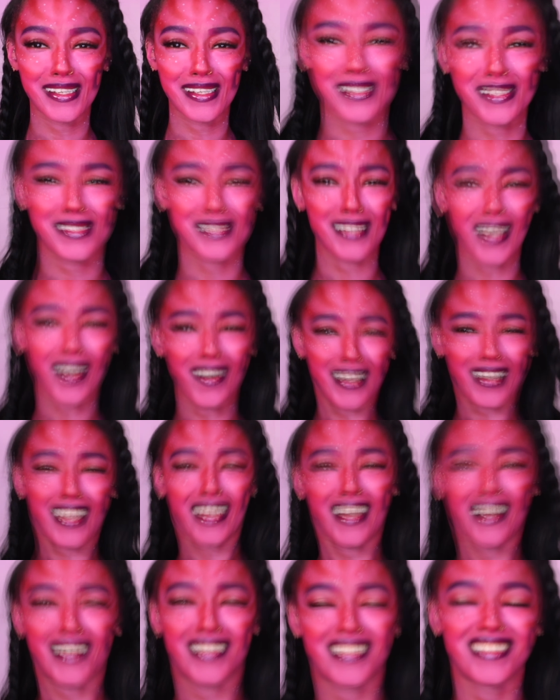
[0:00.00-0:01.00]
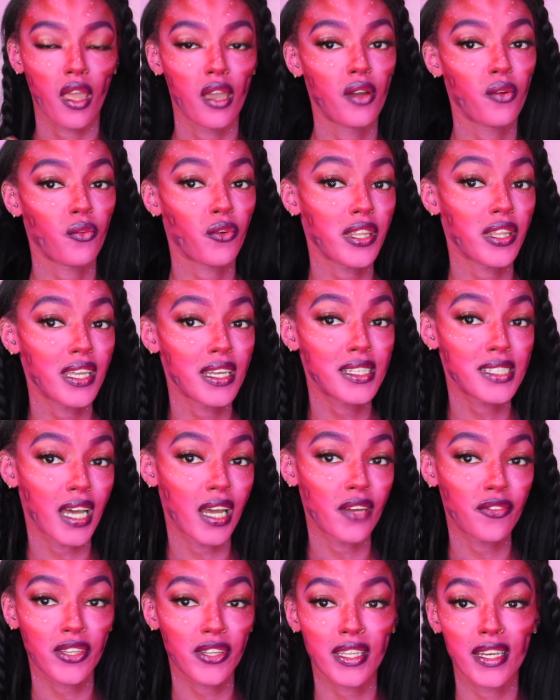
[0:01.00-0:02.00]
it's so cute. Really
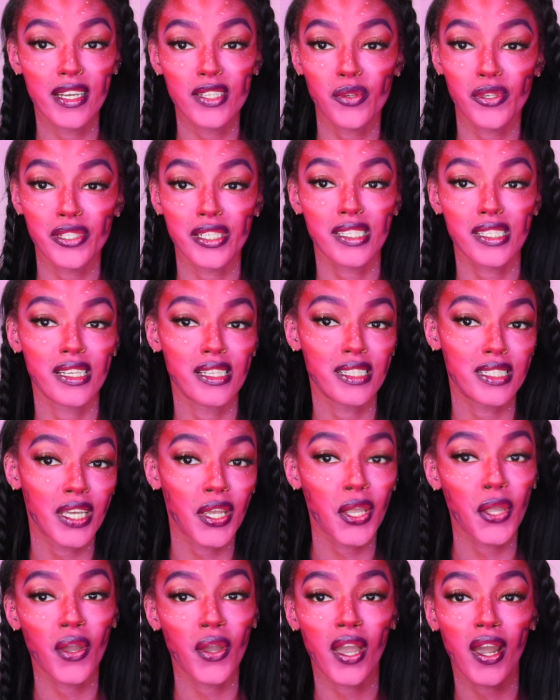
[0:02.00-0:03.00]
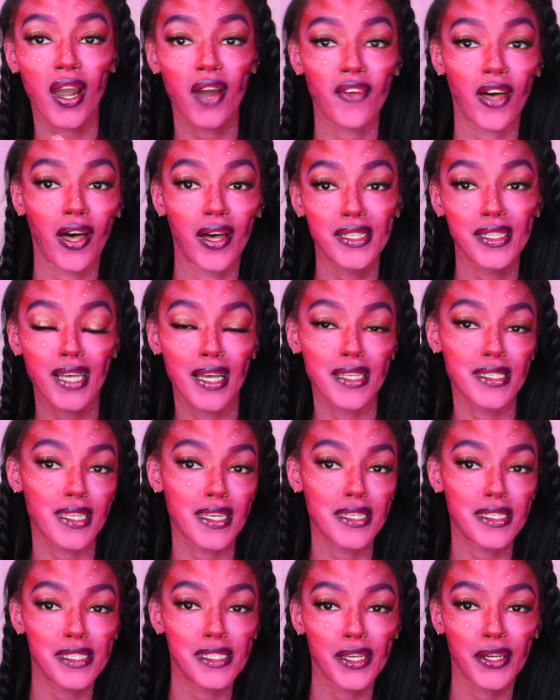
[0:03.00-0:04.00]
excited for this. We're just continuing our Valentine's
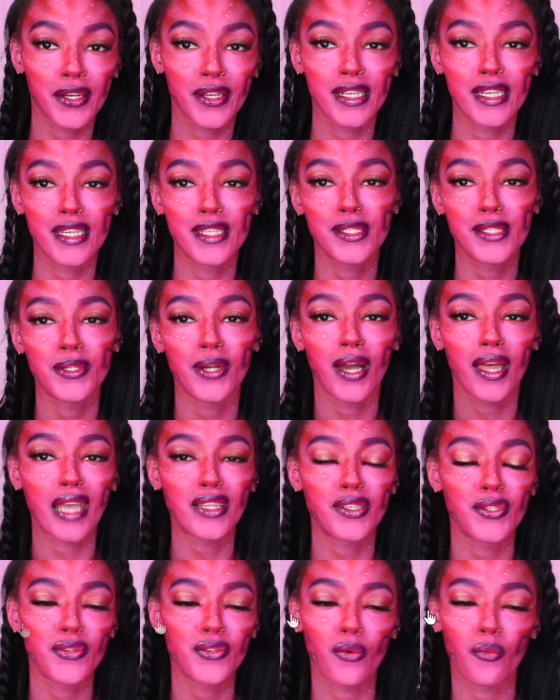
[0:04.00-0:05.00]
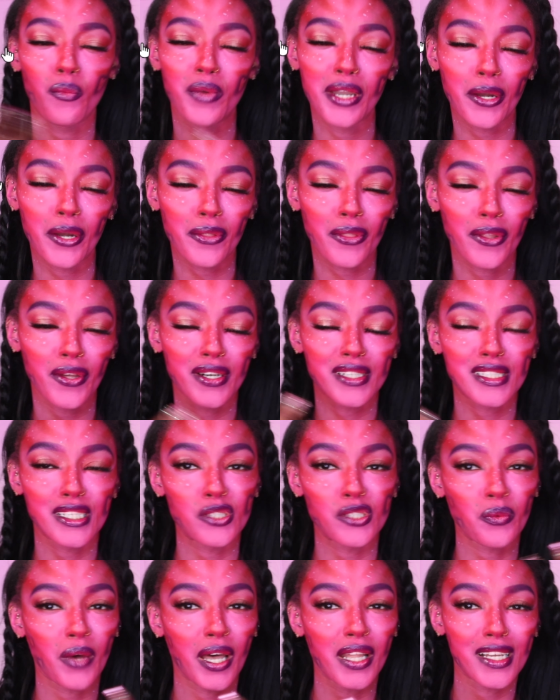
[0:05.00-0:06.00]
Day series. You know I like to do the weird looks as
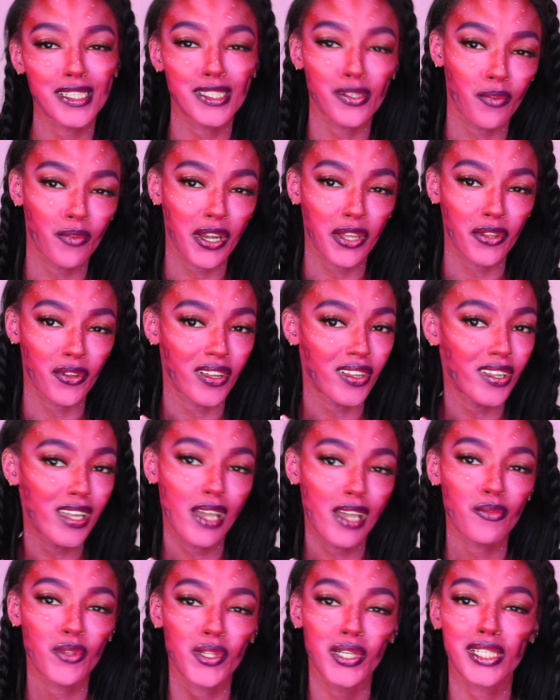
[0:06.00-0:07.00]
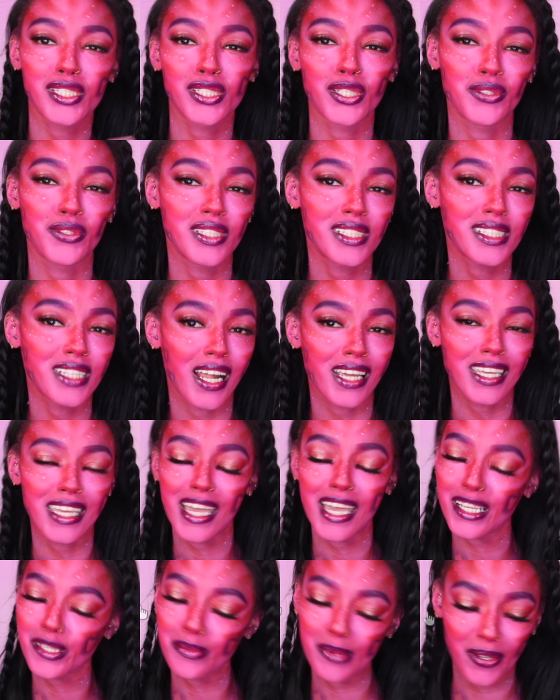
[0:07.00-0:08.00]
well as the regular glam looks, so you just gotta
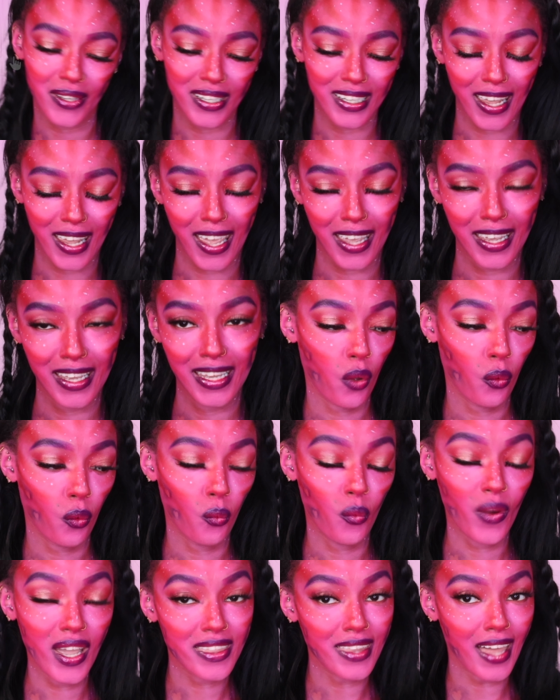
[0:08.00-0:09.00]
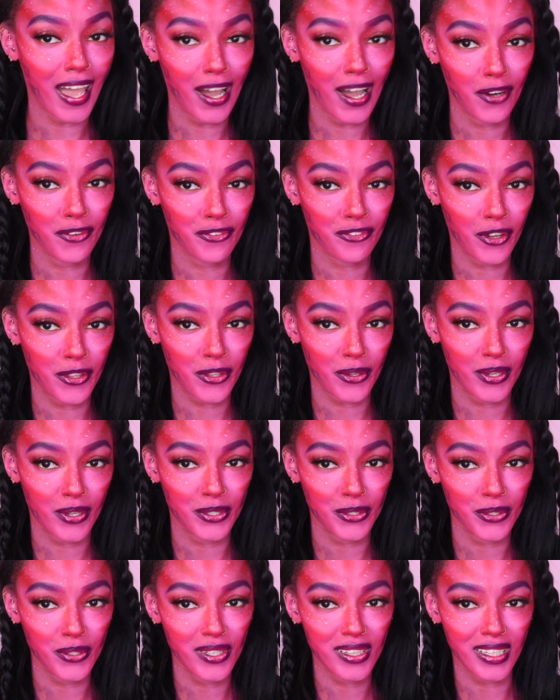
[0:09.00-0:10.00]
catch me on the day. Without further
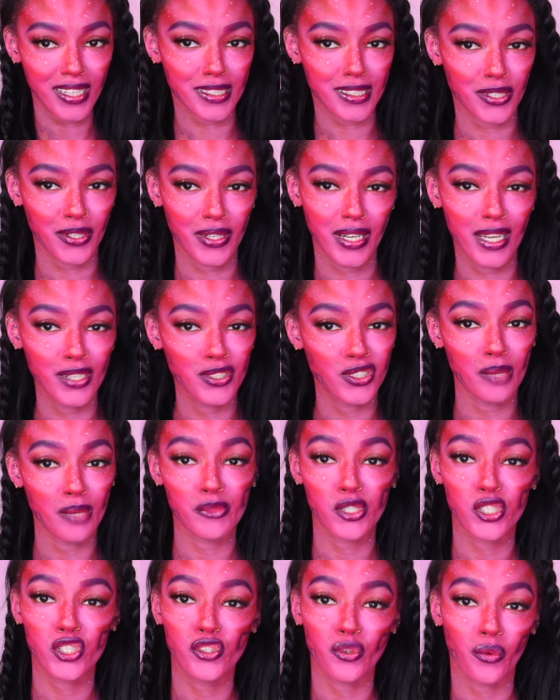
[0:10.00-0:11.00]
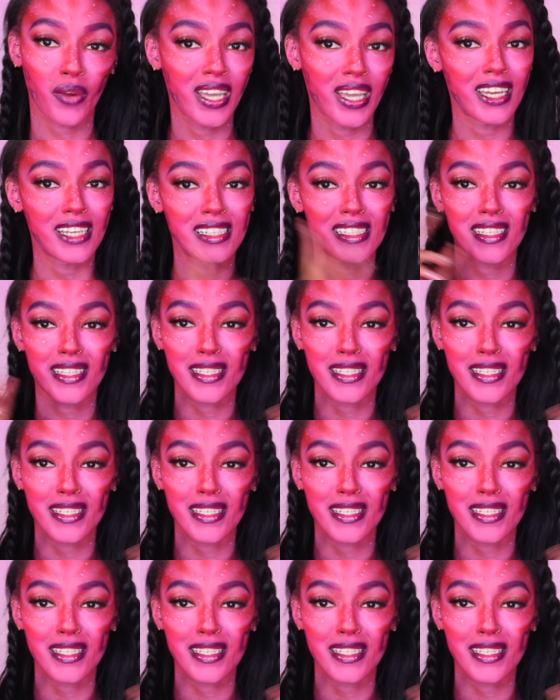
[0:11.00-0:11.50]
ado, let's go ahead and jump straight into